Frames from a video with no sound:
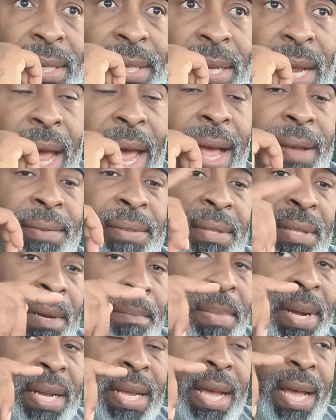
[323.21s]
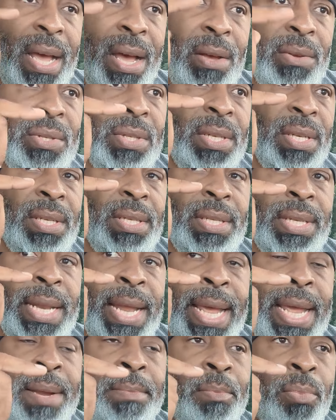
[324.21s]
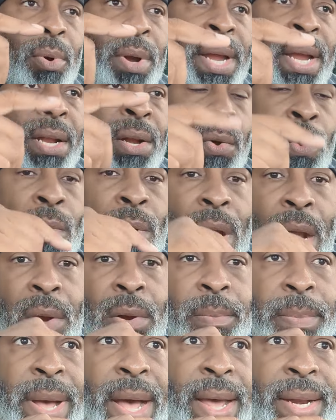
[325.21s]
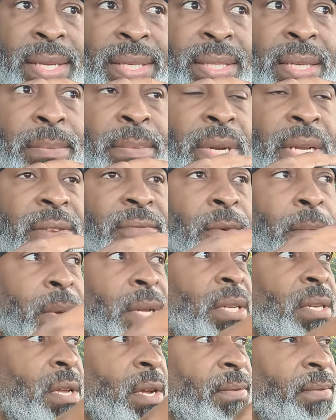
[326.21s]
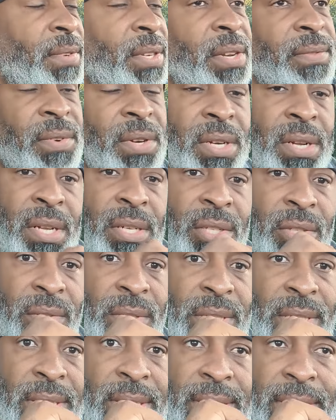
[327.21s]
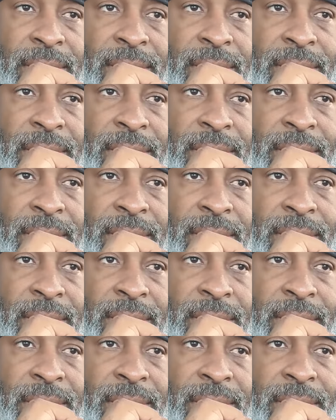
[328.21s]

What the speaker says: To have somebody else's name brand on our body, somebody from a different country?